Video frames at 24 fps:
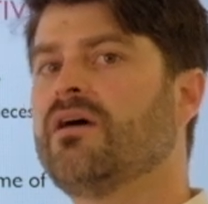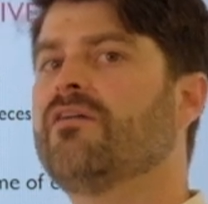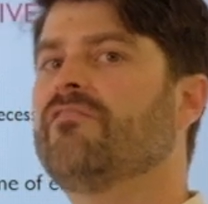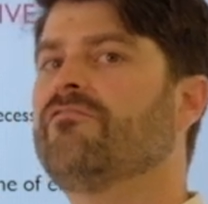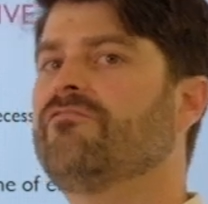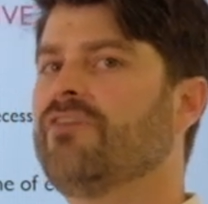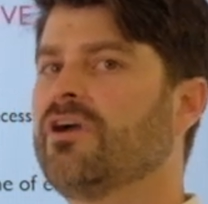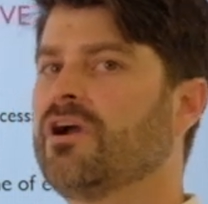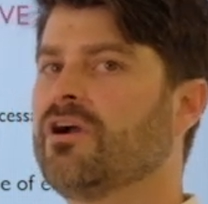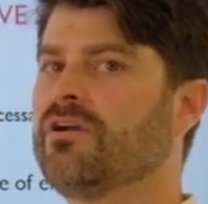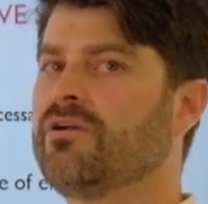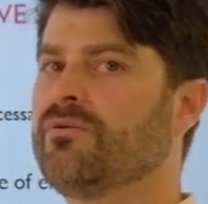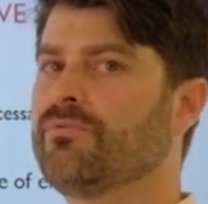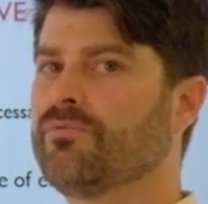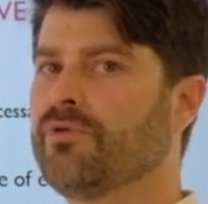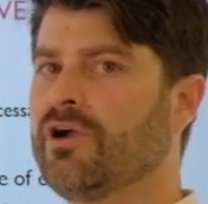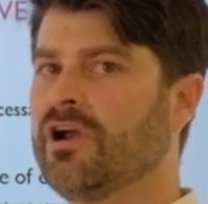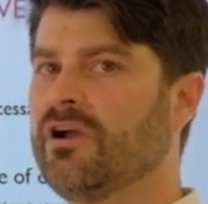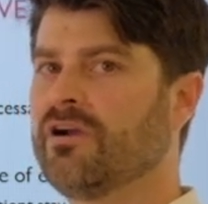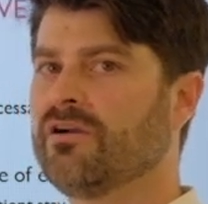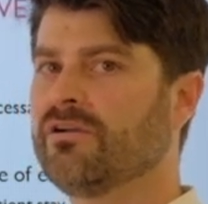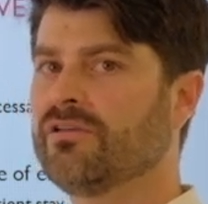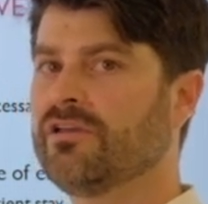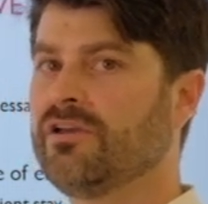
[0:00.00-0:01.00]
Very
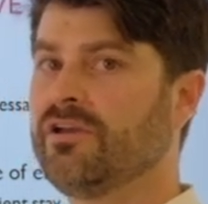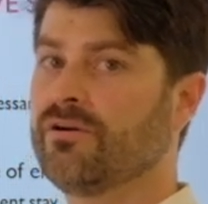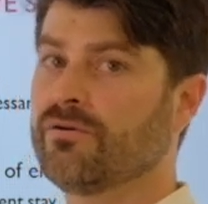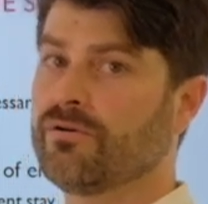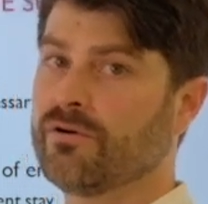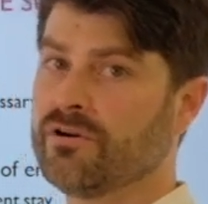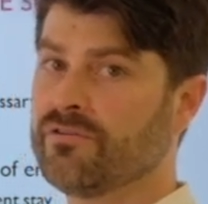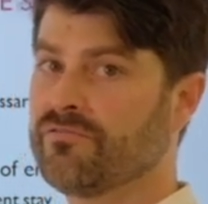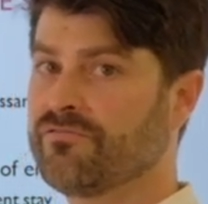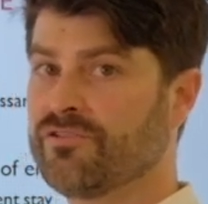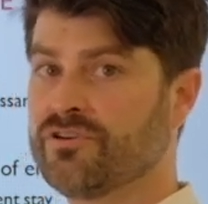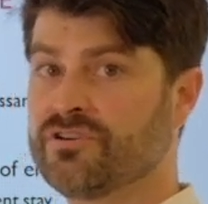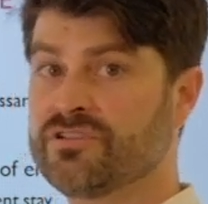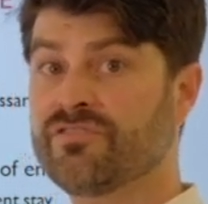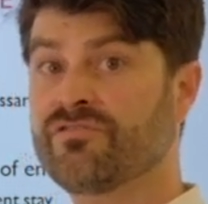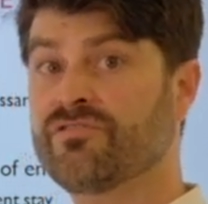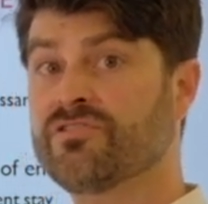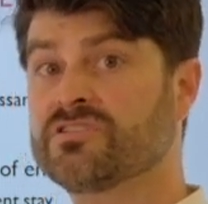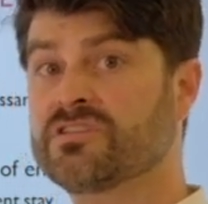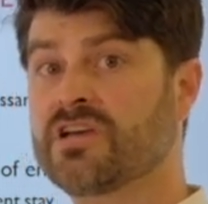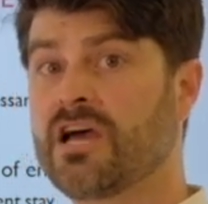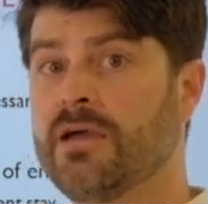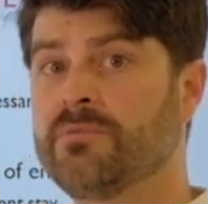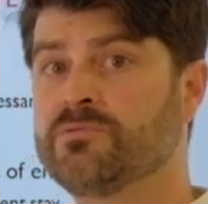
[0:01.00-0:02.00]
rarely, or for
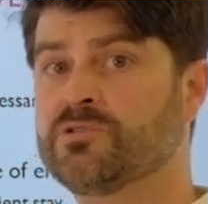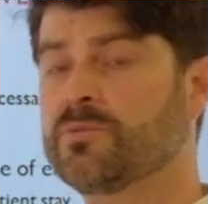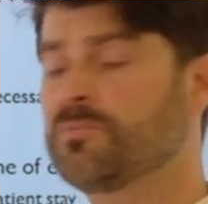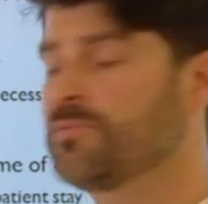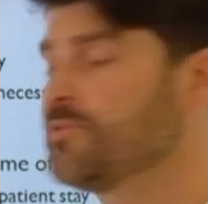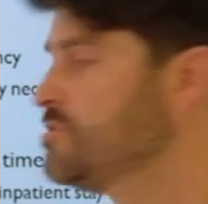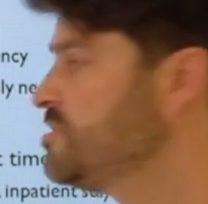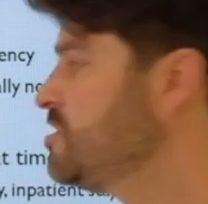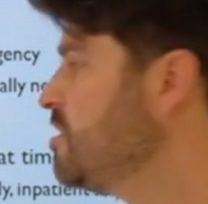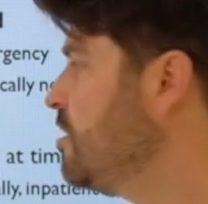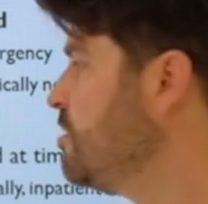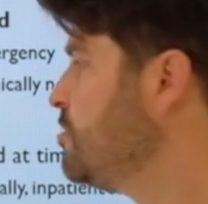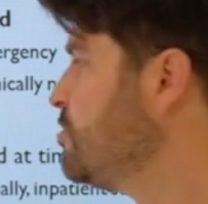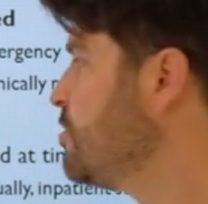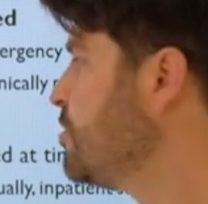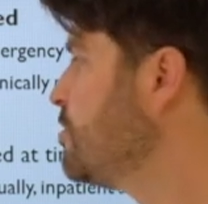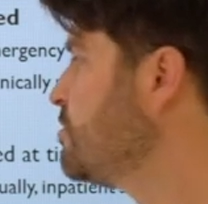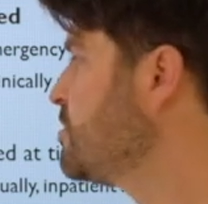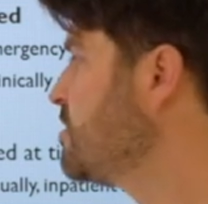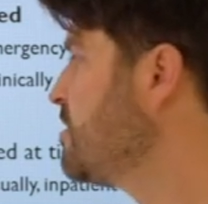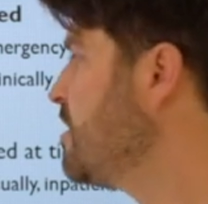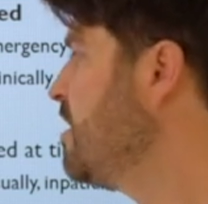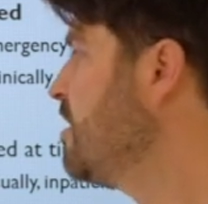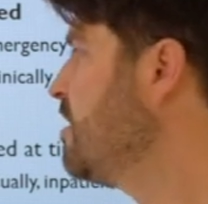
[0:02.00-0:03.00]
different types of
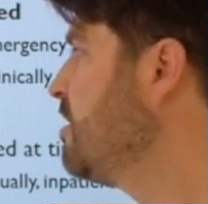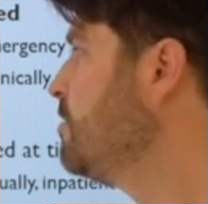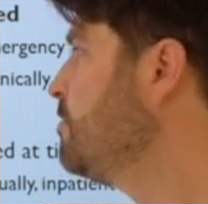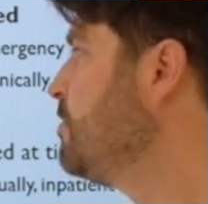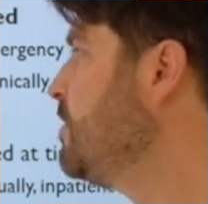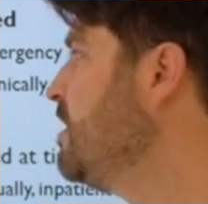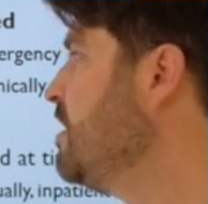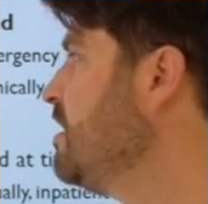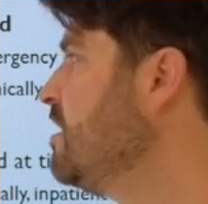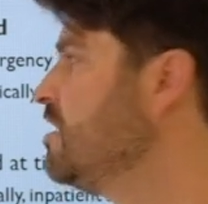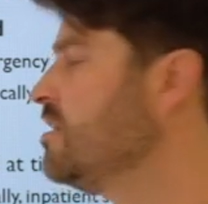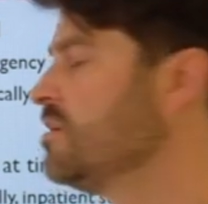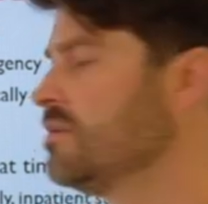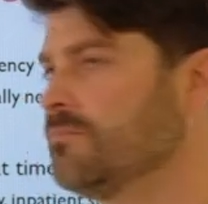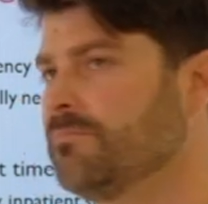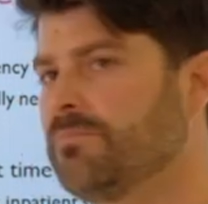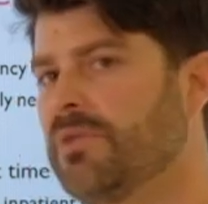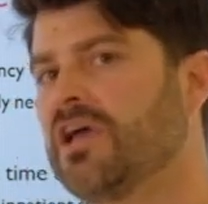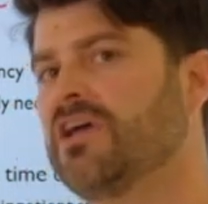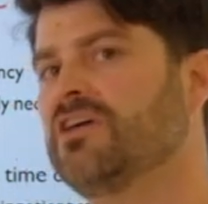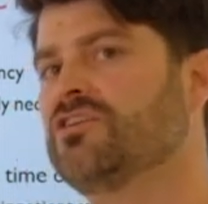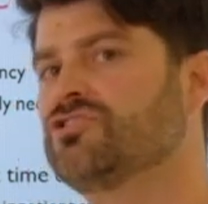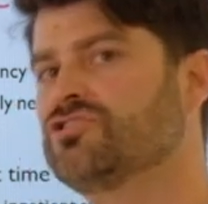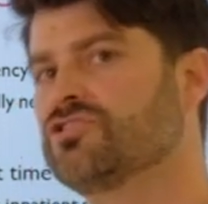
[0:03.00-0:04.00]
procedures, they can be
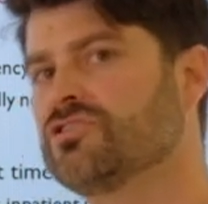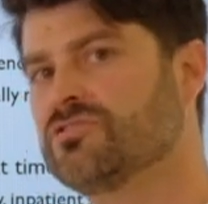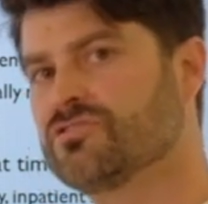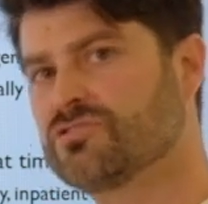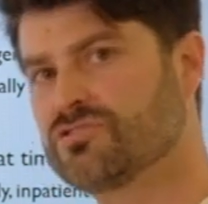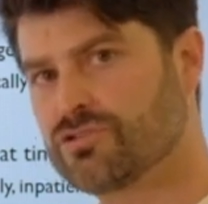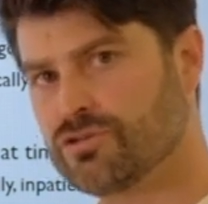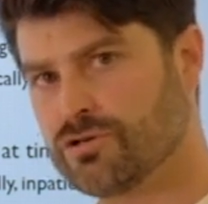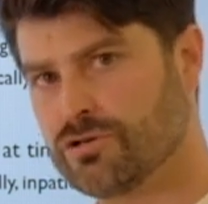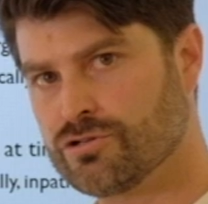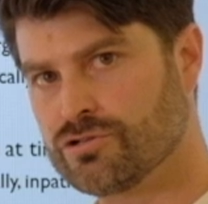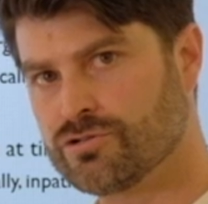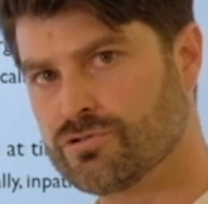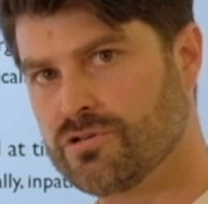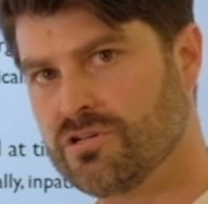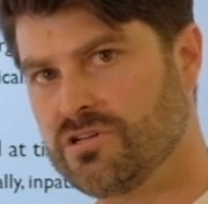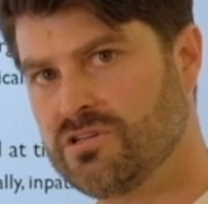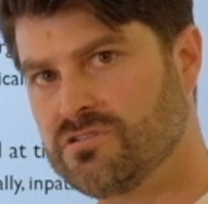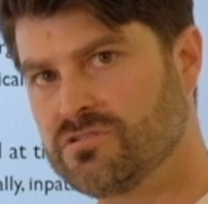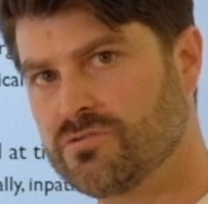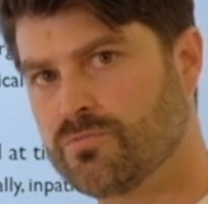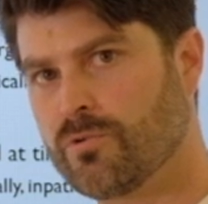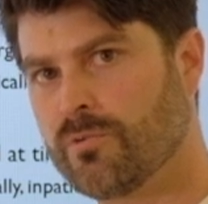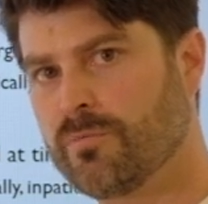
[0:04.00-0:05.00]
inpatient
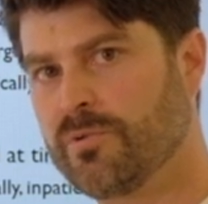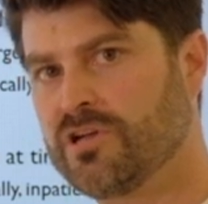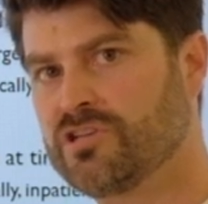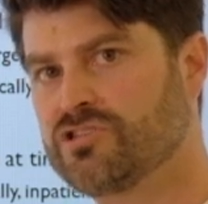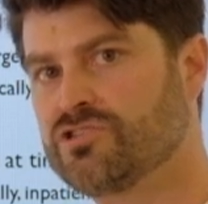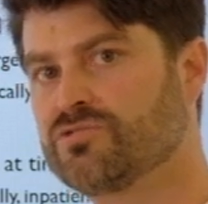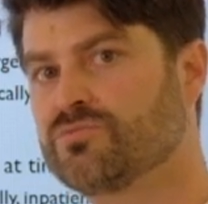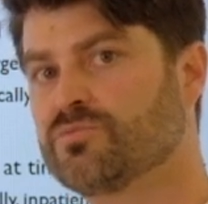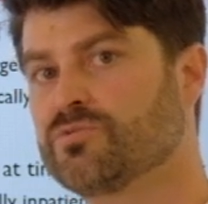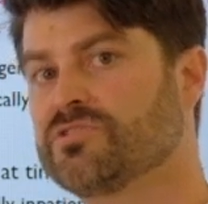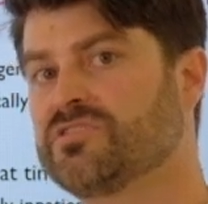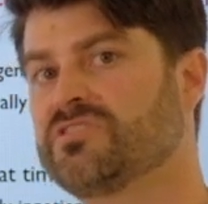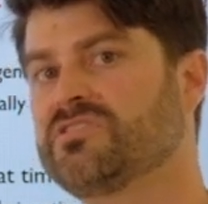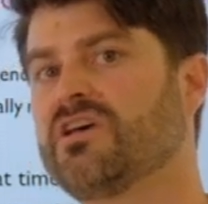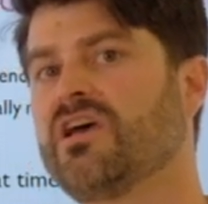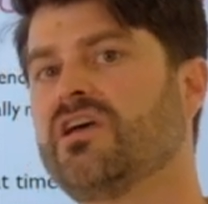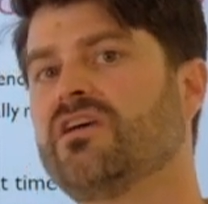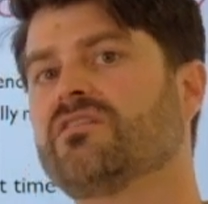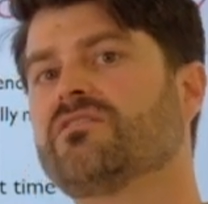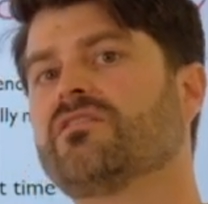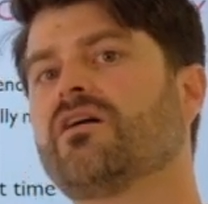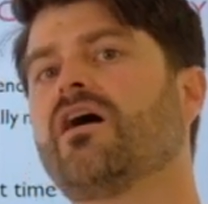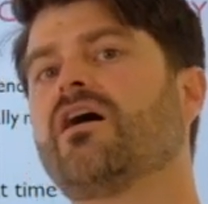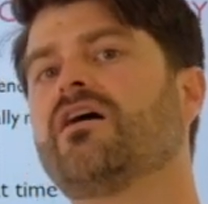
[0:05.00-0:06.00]
surgeries where patients will
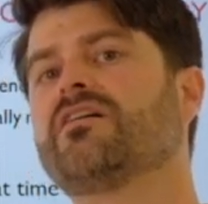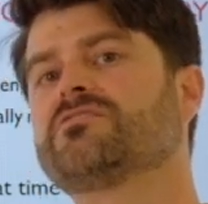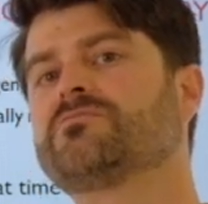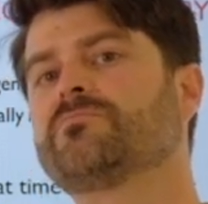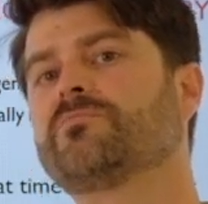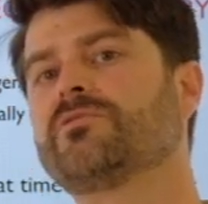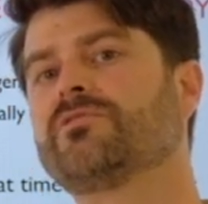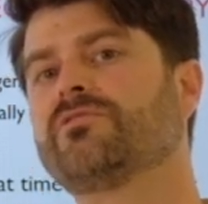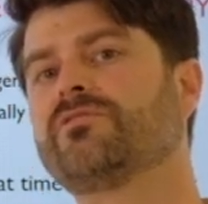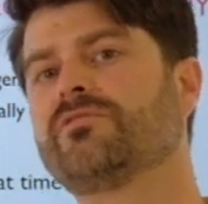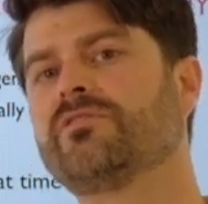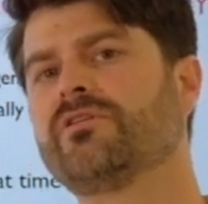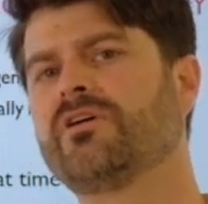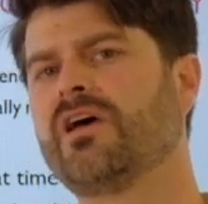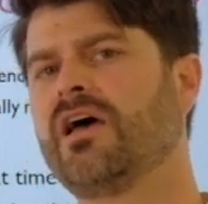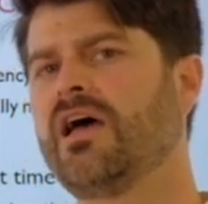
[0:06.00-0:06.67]
stay in the hospital.